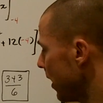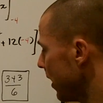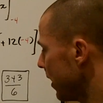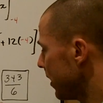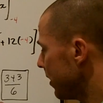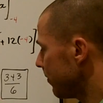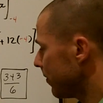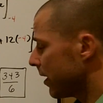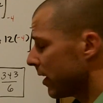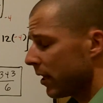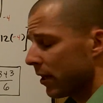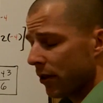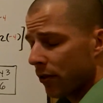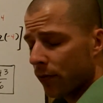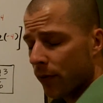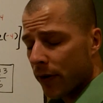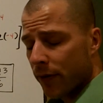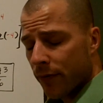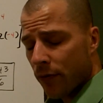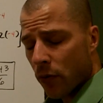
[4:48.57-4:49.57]
I end up getting
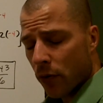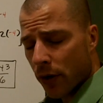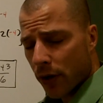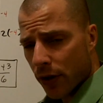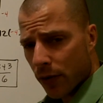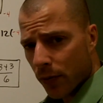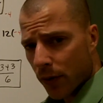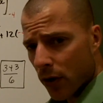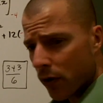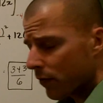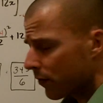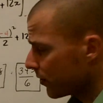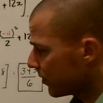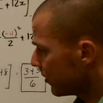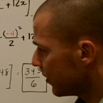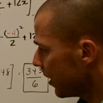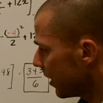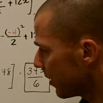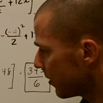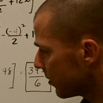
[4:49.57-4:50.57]
343 over
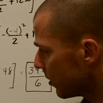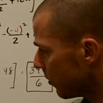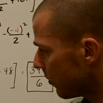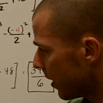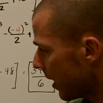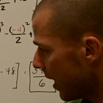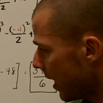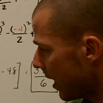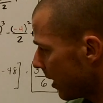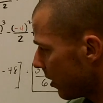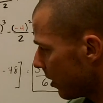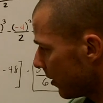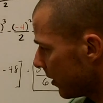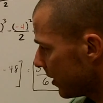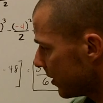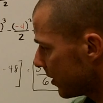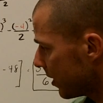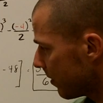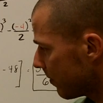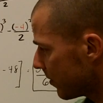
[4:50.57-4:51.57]
6. So when I add all
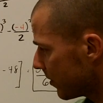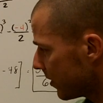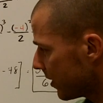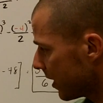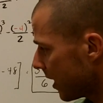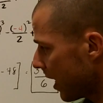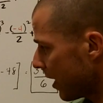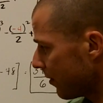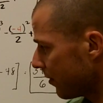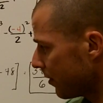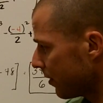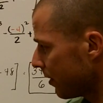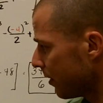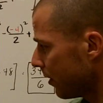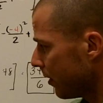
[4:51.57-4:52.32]
these numbers together,